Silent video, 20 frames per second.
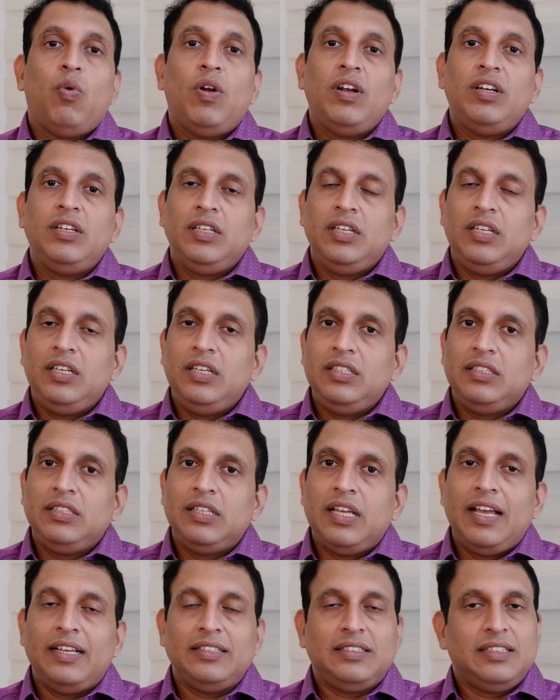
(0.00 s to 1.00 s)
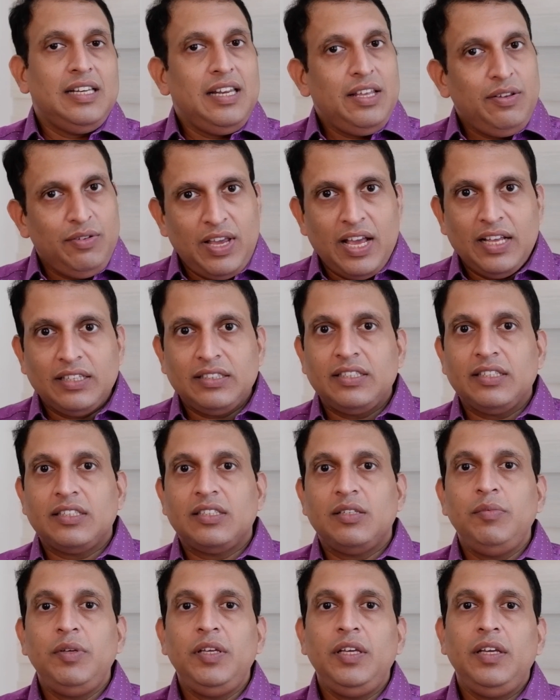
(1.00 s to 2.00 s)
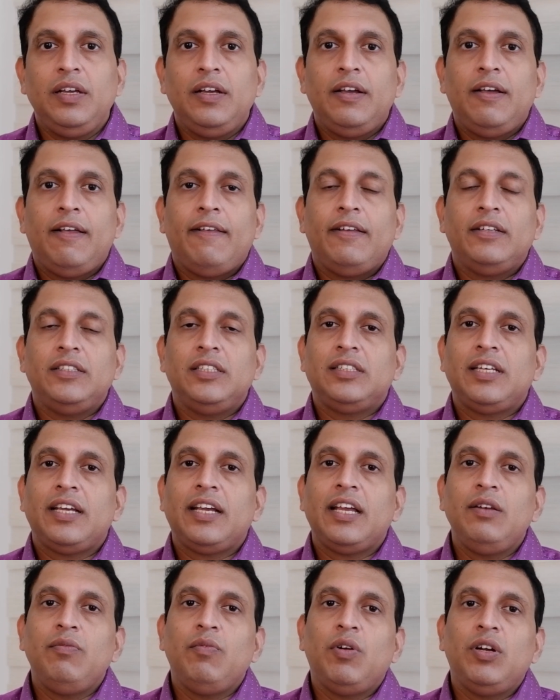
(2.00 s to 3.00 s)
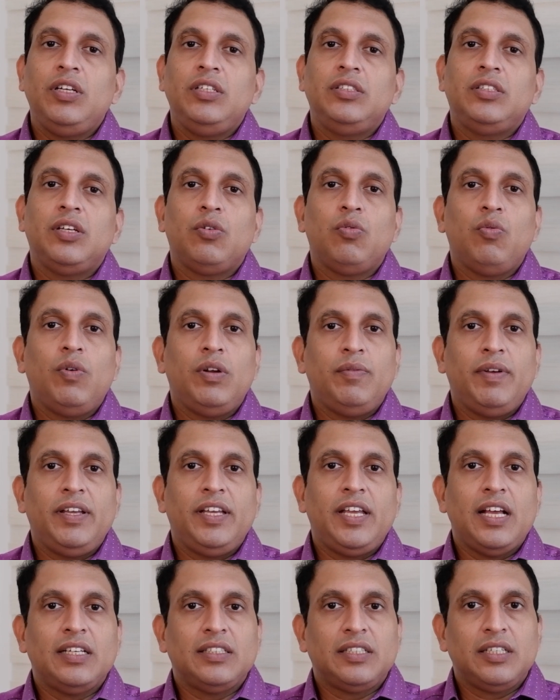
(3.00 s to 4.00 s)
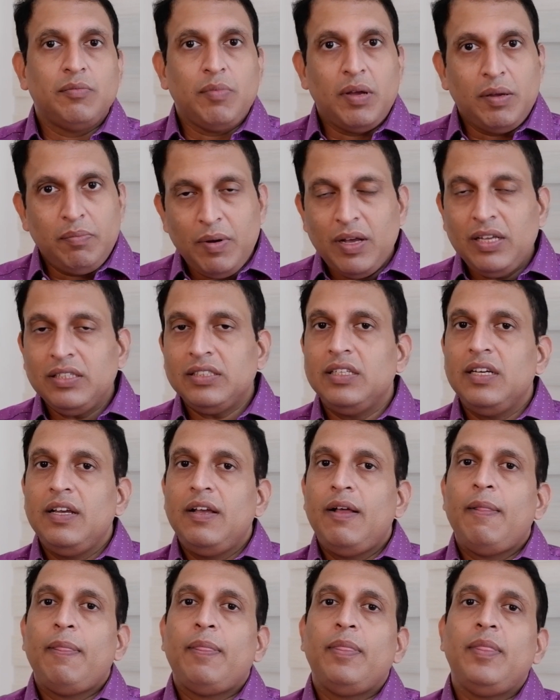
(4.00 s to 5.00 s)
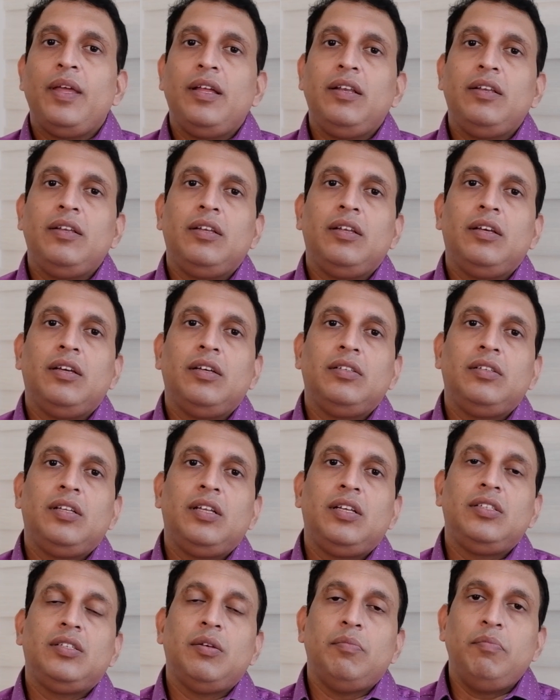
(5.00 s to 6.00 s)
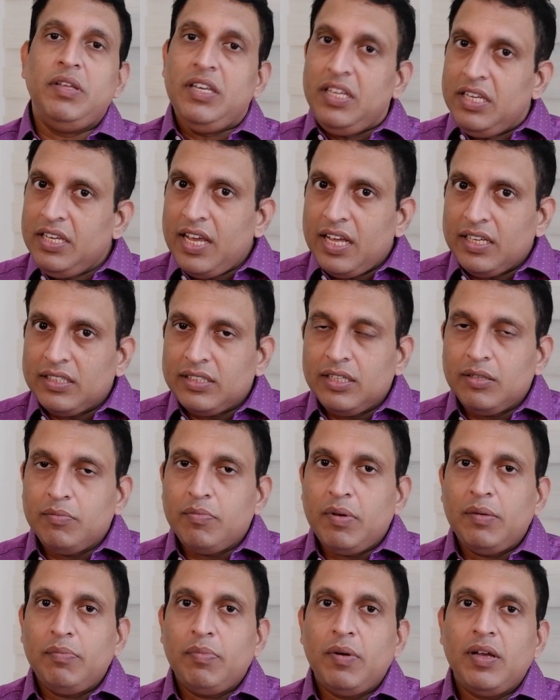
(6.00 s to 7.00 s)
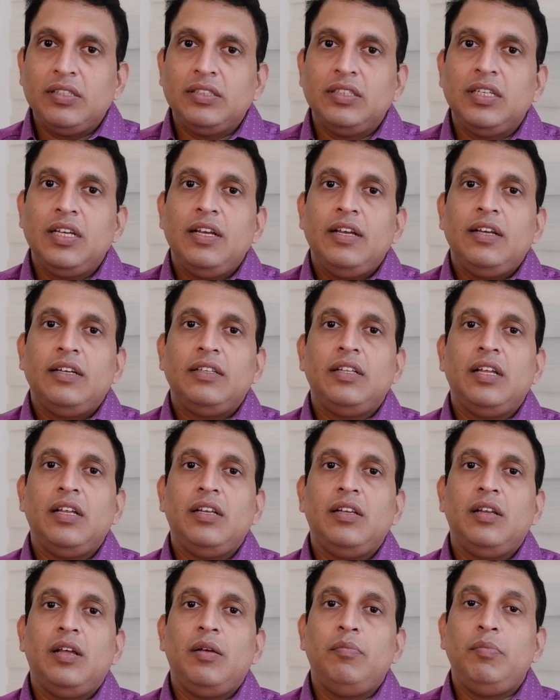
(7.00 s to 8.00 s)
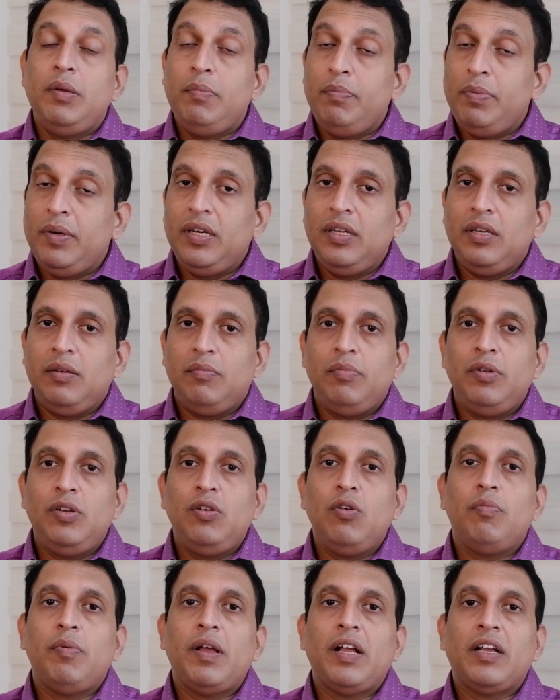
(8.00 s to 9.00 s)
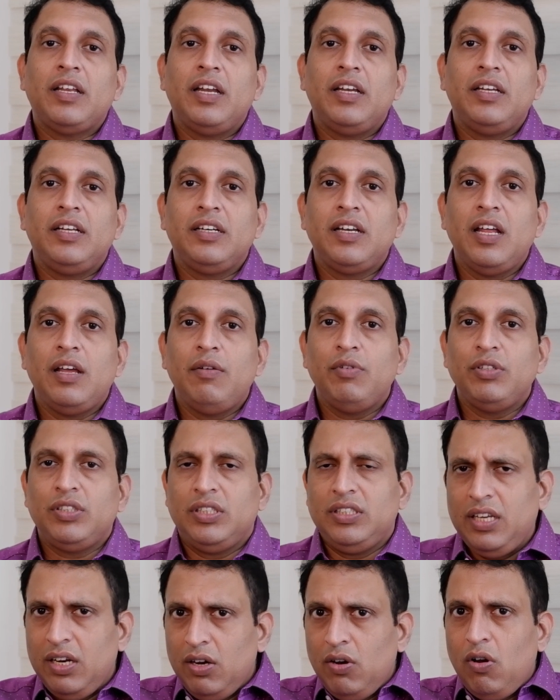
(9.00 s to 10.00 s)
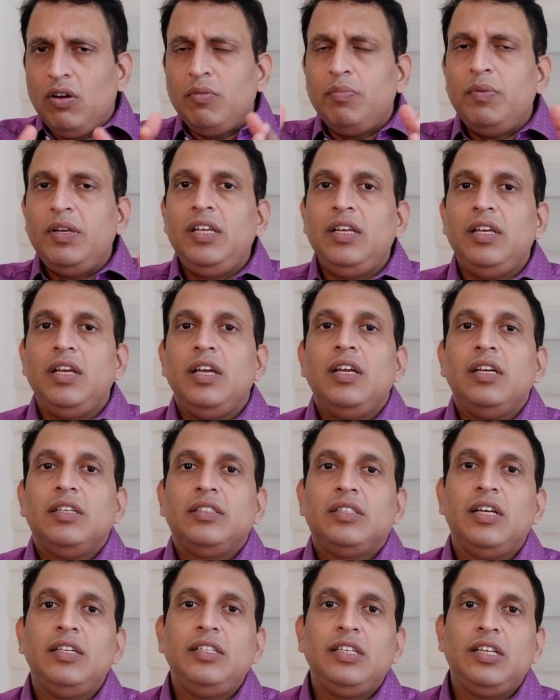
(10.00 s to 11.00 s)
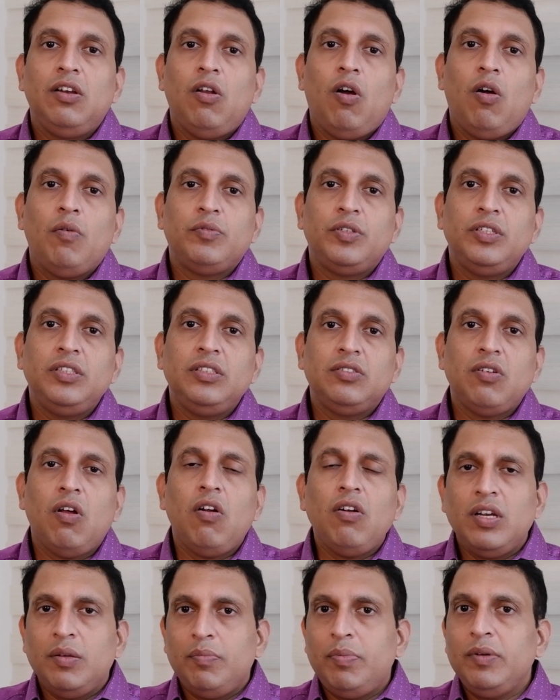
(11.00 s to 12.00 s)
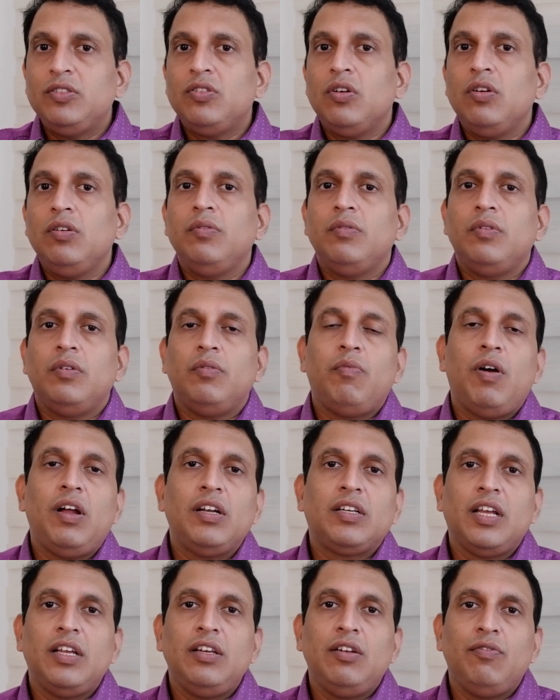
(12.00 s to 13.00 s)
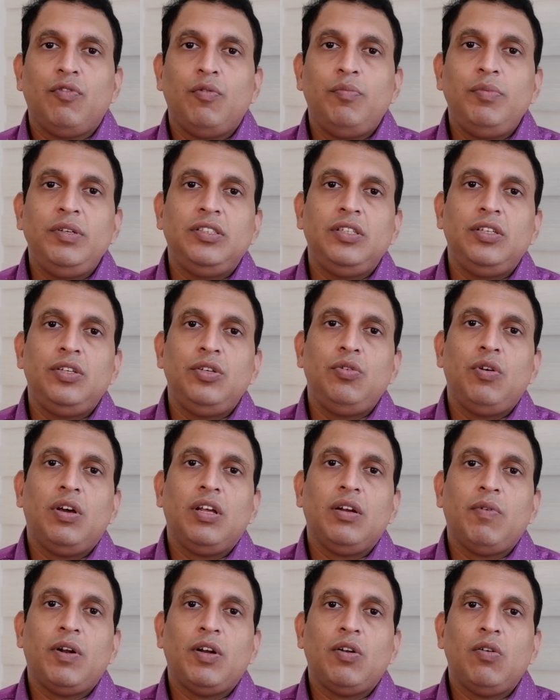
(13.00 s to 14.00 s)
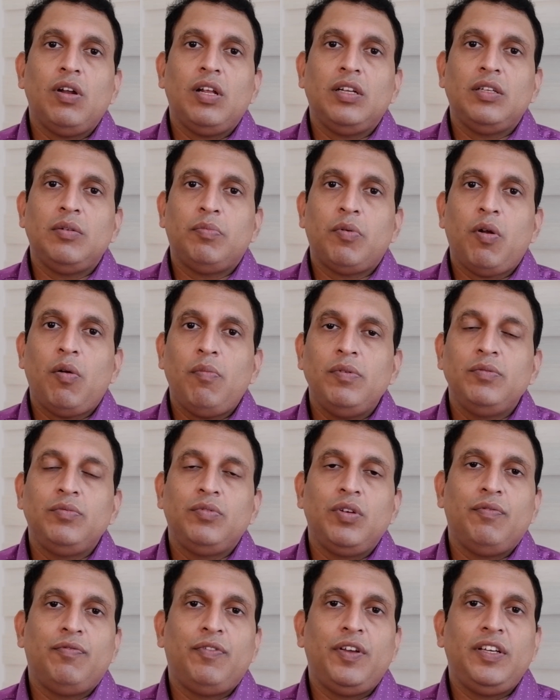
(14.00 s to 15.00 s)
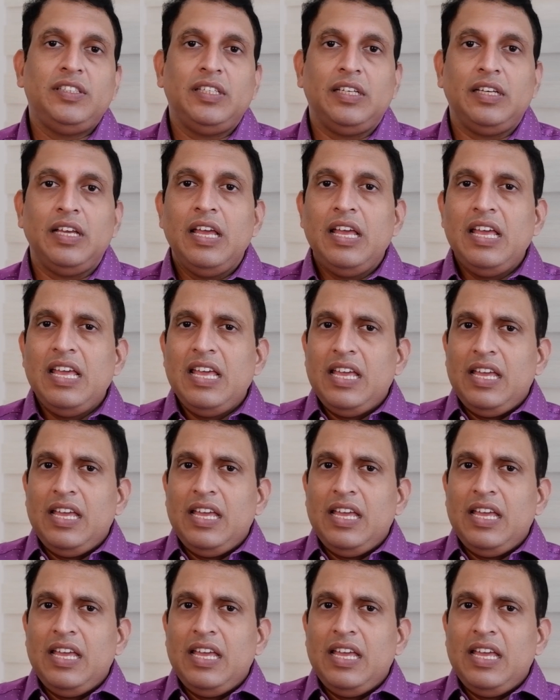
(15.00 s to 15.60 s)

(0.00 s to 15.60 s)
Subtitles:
One is a sleeve gastrectomy, the second one is a Roux-en-Y gastric bypass, then there is a mini gastric bypass, then BPD, biliary pancreatic diversion. There are not many surgical options. It all depends on what kind of obesity you are, what all are the problems you are facing.